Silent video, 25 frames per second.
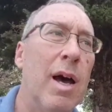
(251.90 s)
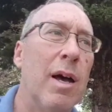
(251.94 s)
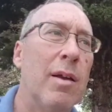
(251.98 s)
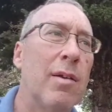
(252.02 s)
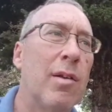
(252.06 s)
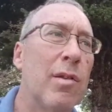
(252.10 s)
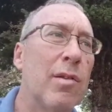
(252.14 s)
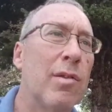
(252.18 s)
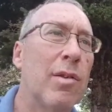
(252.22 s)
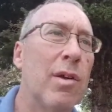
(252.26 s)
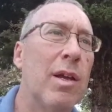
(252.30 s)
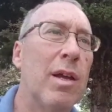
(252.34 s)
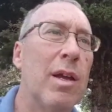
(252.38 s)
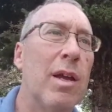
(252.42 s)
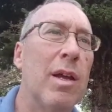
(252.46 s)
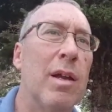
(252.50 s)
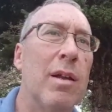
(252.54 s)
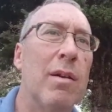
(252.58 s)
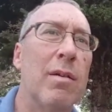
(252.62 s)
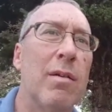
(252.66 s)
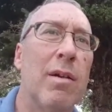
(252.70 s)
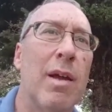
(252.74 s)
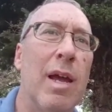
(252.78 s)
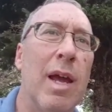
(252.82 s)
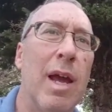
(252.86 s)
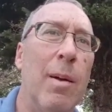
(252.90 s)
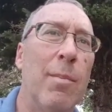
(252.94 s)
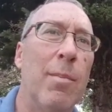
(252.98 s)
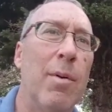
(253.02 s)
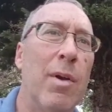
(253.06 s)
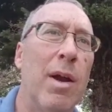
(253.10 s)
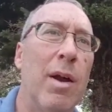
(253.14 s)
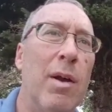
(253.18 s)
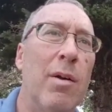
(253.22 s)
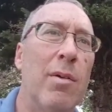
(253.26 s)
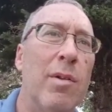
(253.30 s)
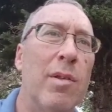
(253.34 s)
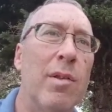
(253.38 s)
Just looking at
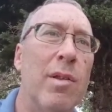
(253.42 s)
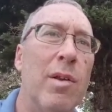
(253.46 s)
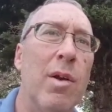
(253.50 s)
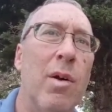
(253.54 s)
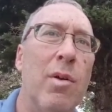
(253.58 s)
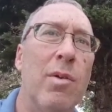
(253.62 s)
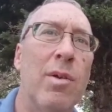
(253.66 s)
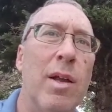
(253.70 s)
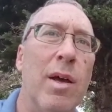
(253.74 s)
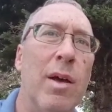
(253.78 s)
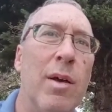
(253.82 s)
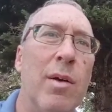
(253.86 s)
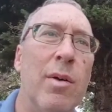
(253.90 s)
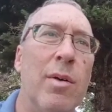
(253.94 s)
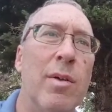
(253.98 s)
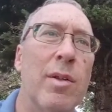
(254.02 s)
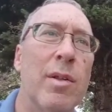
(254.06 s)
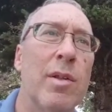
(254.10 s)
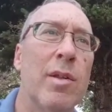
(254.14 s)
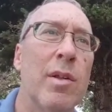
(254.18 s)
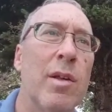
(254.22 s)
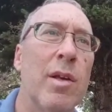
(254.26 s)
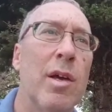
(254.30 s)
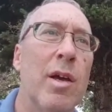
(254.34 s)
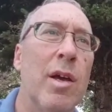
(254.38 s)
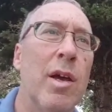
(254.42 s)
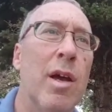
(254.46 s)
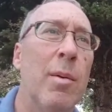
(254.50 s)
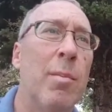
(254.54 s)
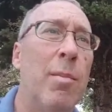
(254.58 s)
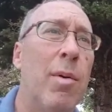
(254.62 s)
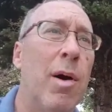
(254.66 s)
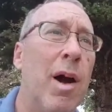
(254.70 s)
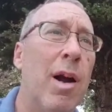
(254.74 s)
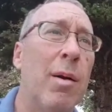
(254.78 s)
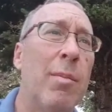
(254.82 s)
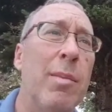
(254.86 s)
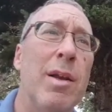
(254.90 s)
campgrounds and hotels.
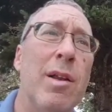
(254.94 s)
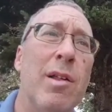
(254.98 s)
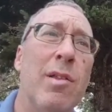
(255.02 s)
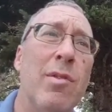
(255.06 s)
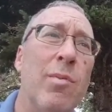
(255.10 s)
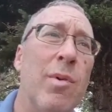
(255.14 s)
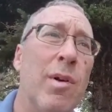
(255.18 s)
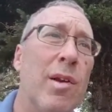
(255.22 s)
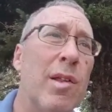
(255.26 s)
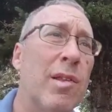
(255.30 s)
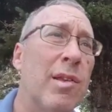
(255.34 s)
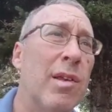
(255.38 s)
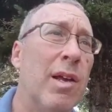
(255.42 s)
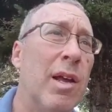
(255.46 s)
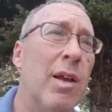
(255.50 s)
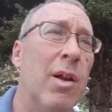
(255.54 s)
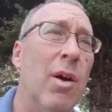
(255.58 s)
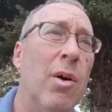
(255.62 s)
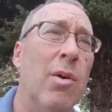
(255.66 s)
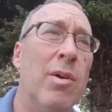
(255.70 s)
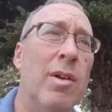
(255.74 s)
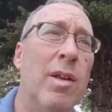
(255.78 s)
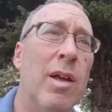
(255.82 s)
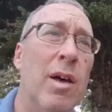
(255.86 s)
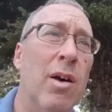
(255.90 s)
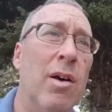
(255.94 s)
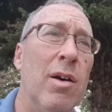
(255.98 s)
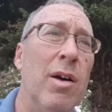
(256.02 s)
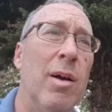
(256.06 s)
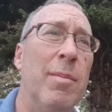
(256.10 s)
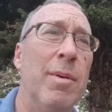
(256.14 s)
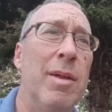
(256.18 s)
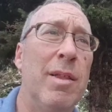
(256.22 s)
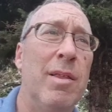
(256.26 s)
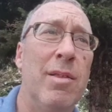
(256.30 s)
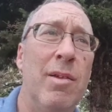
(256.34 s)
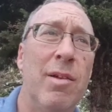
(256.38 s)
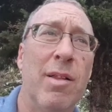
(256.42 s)
Part of me doesn't want to stay in a hotel. I
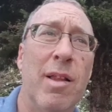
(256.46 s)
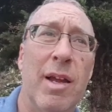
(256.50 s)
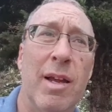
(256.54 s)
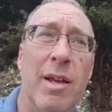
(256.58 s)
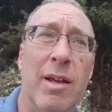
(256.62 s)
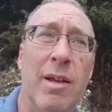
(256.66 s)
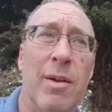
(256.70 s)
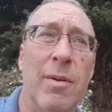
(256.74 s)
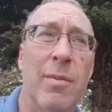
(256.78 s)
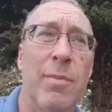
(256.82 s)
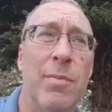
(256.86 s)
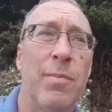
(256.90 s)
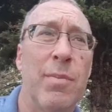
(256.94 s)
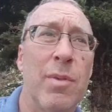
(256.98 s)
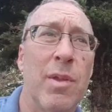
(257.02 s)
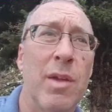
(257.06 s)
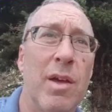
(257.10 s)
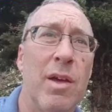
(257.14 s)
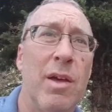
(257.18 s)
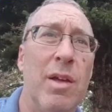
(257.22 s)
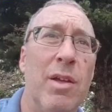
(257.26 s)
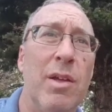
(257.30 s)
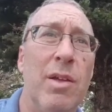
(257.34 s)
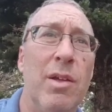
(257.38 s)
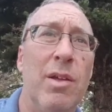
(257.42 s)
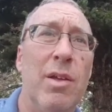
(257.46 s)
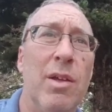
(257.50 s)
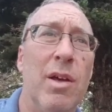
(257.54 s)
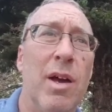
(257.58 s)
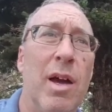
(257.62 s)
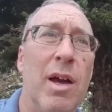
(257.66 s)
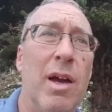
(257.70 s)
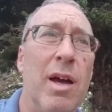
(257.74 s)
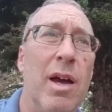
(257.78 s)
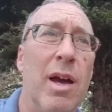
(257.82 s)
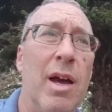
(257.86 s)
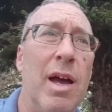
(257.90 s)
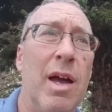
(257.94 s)
mean, they're like,
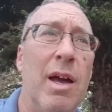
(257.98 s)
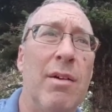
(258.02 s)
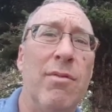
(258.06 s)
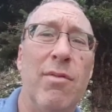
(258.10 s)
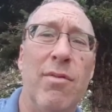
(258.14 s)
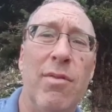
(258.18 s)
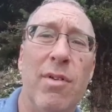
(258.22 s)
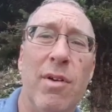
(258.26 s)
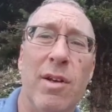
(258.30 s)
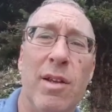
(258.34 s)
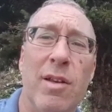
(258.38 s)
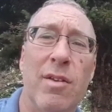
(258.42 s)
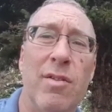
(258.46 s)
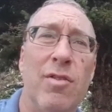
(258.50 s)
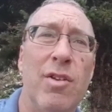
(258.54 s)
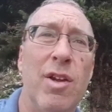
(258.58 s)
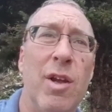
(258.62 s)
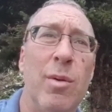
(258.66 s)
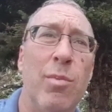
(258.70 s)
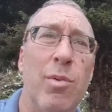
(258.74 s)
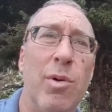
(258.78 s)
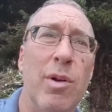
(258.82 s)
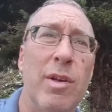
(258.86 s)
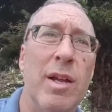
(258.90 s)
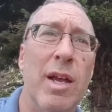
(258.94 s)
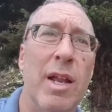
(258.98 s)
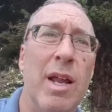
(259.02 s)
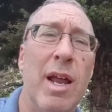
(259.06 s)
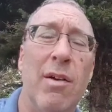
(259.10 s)
I haven't found a cheap one yet.